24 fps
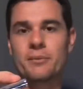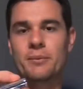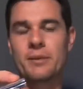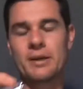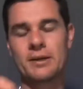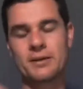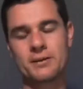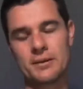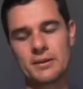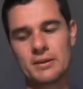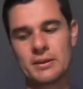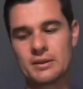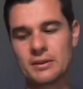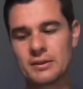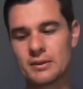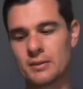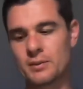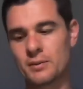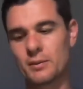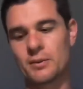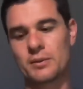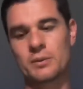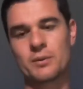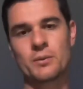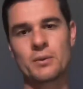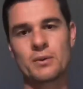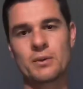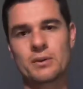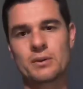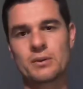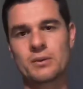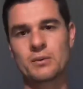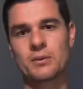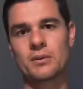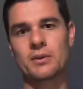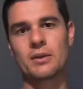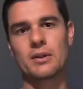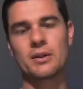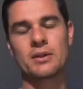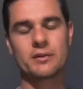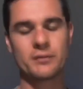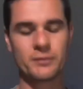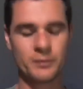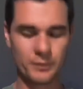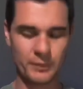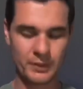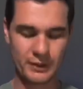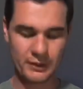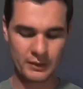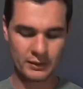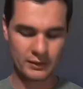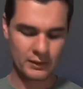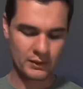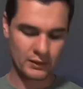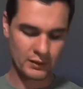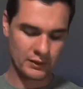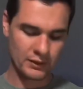batteries, which works nice for me.